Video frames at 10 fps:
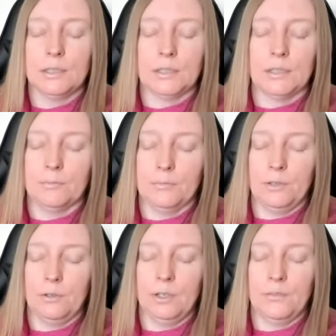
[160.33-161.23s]
um, you
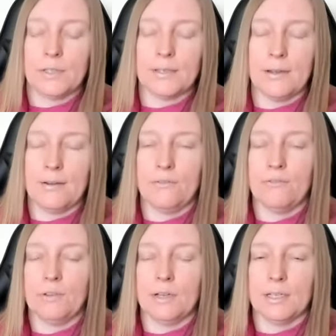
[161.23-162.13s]
know all of us
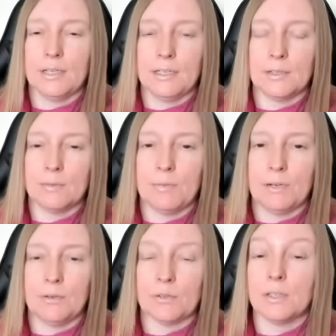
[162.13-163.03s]
have ideas
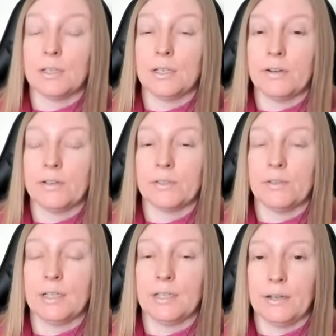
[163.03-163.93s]
about certain areas of
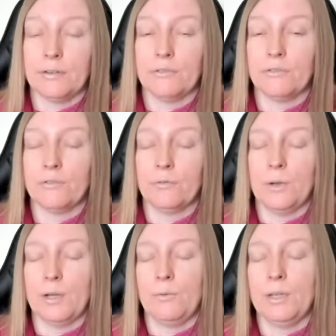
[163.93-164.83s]
our life
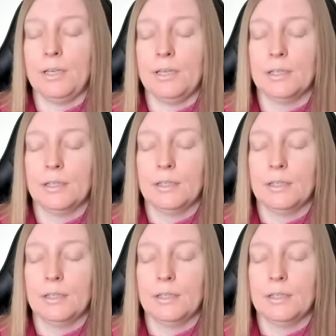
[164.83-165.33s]
where we